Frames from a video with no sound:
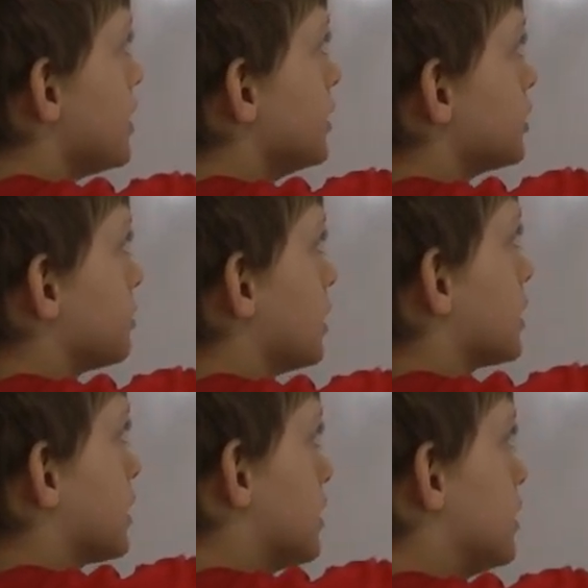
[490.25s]
this way
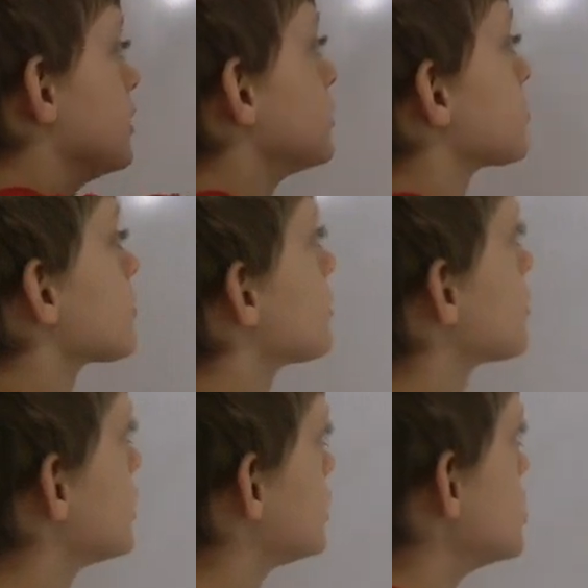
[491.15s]

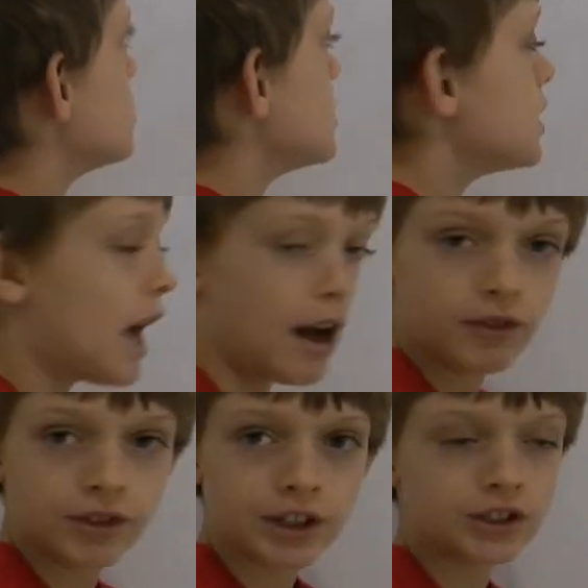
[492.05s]
until we have
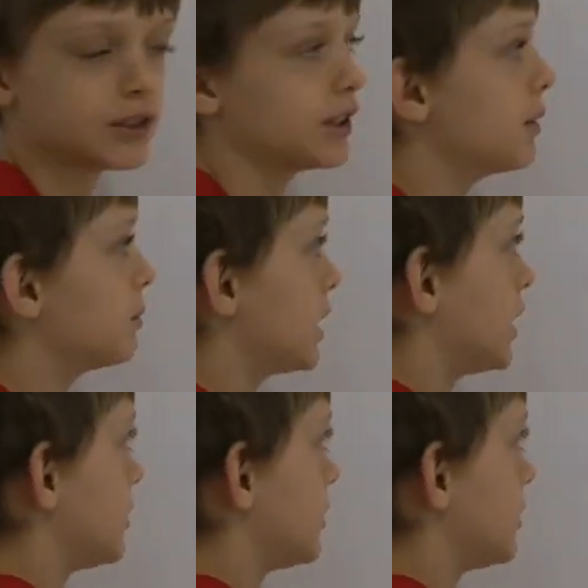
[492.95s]
finished the number.